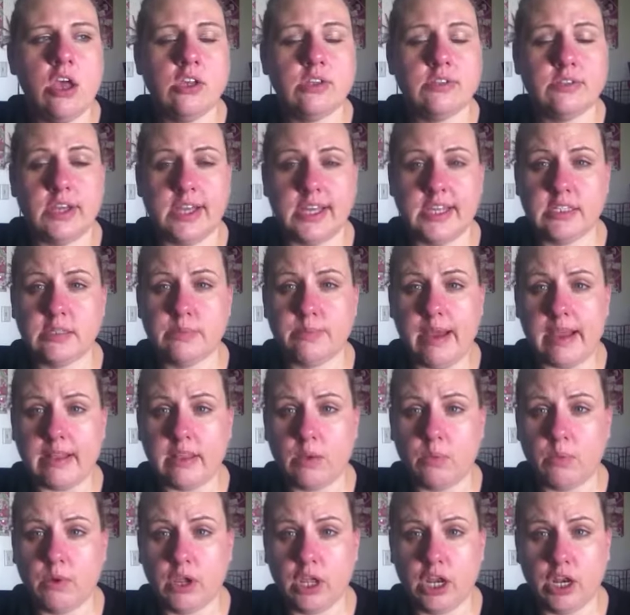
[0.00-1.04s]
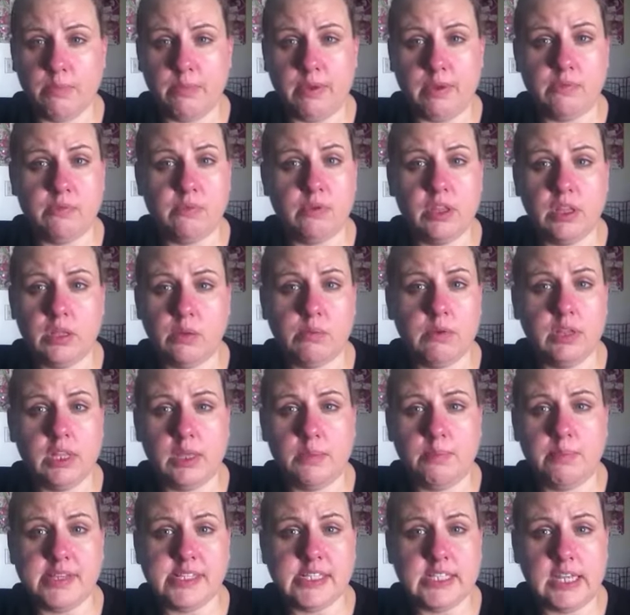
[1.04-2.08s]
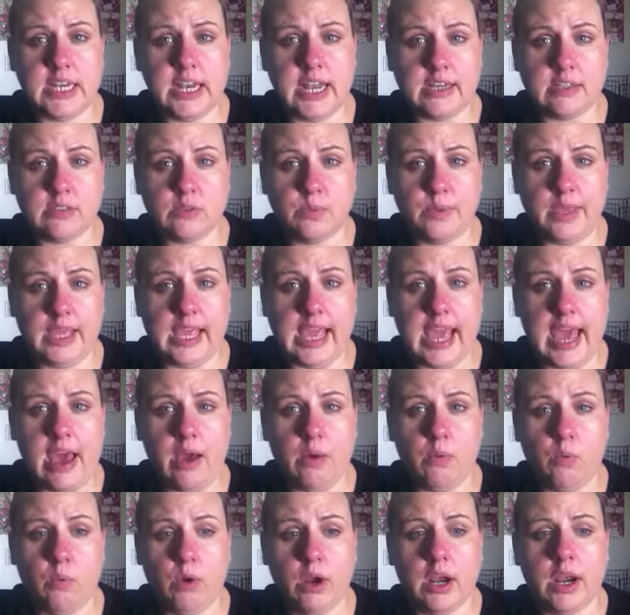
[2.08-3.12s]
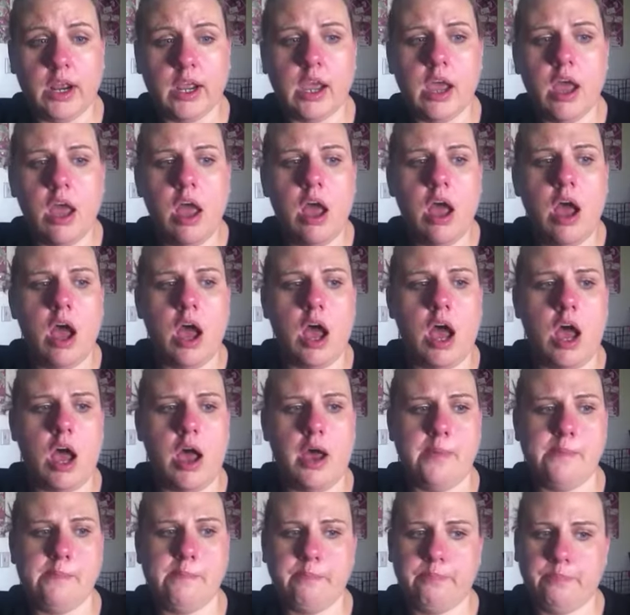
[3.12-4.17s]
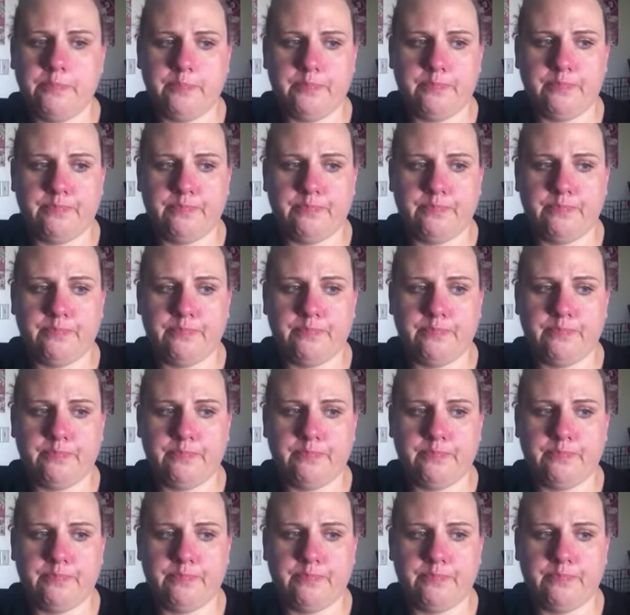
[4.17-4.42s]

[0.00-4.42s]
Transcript: So I expect that we're going to be really, really busy next week at work. Um,